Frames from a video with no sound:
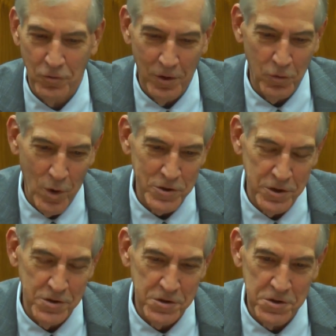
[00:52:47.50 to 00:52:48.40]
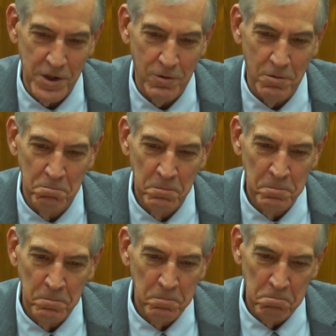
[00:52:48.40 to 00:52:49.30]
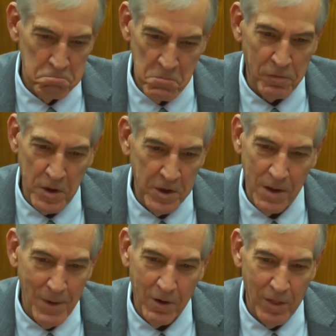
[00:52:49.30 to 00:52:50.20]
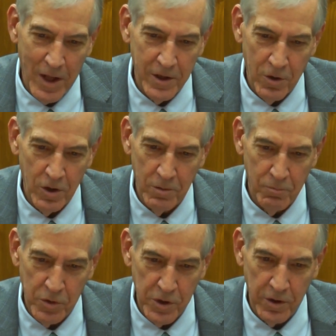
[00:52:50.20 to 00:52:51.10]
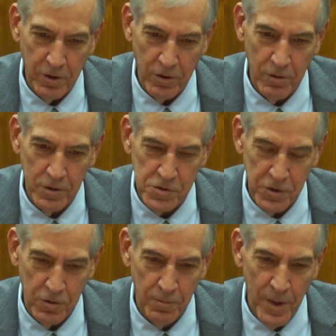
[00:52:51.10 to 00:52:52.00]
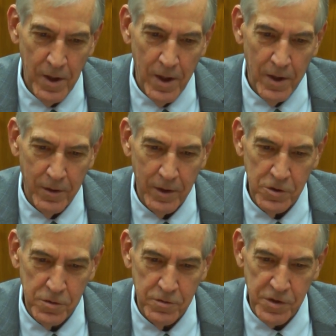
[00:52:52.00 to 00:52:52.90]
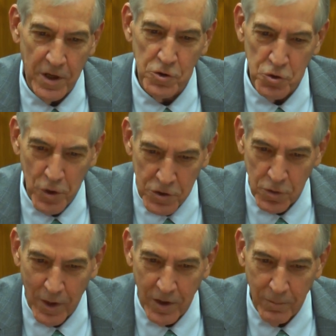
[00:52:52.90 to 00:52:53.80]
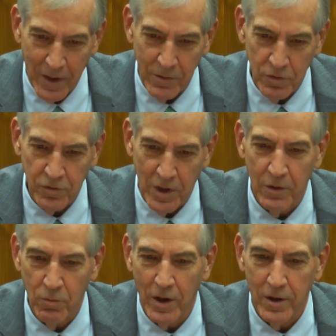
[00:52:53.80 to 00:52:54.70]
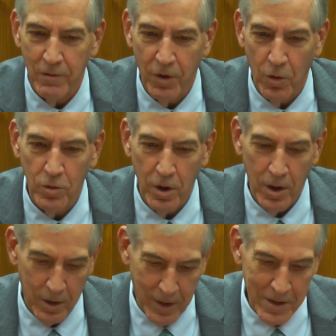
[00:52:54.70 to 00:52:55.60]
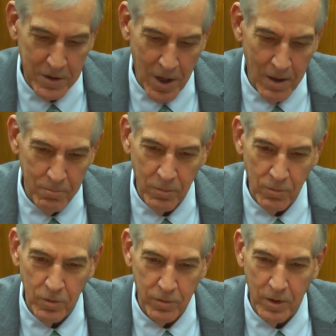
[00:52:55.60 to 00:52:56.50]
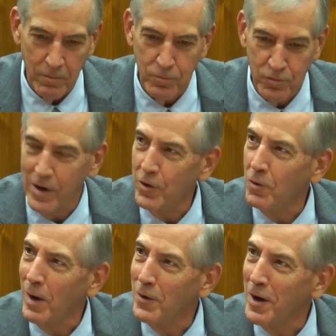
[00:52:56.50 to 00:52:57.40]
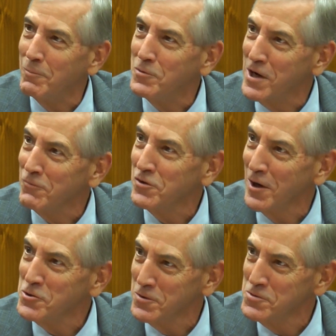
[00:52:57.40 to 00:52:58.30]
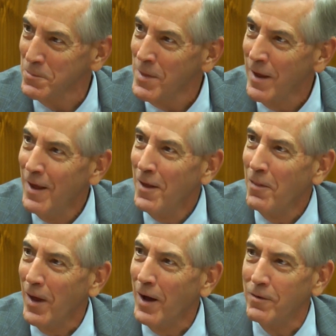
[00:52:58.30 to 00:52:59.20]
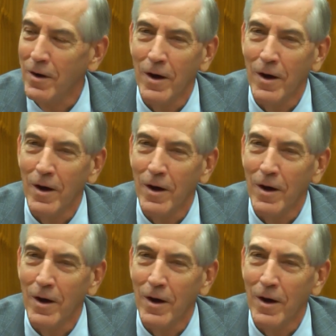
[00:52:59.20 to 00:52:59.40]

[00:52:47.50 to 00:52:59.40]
questions, et cetera. Nothing came out of that hearing in particular, and so the Senate Judiciary Committee was getting ready to vote, and at that time there was a senator by the name of Jeff Sessions that